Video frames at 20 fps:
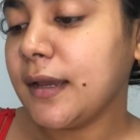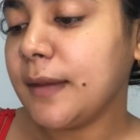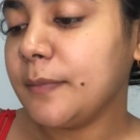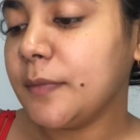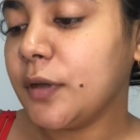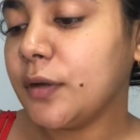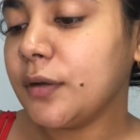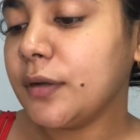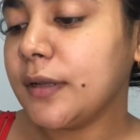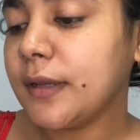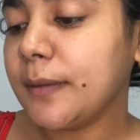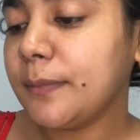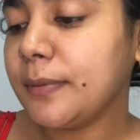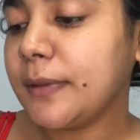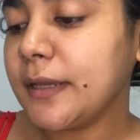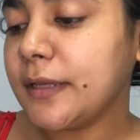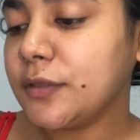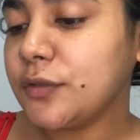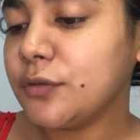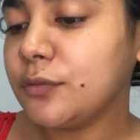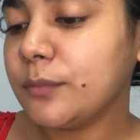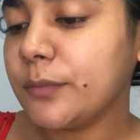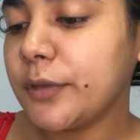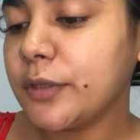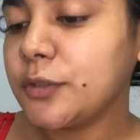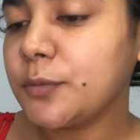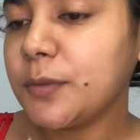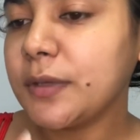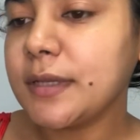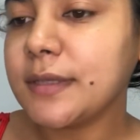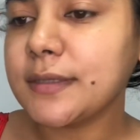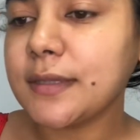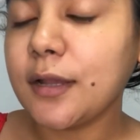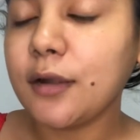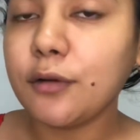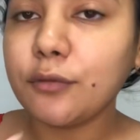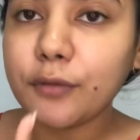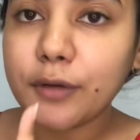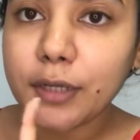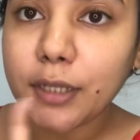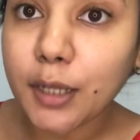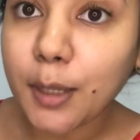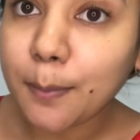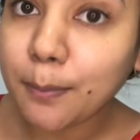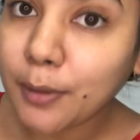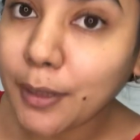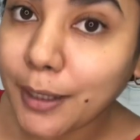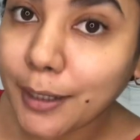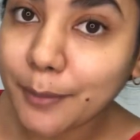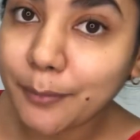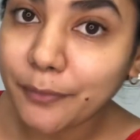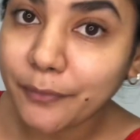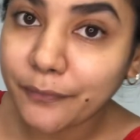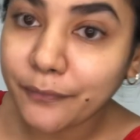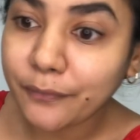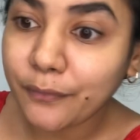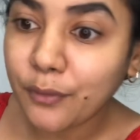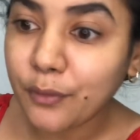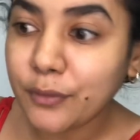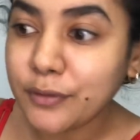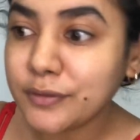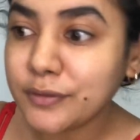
I'm not gonna apply too much because I already applied before,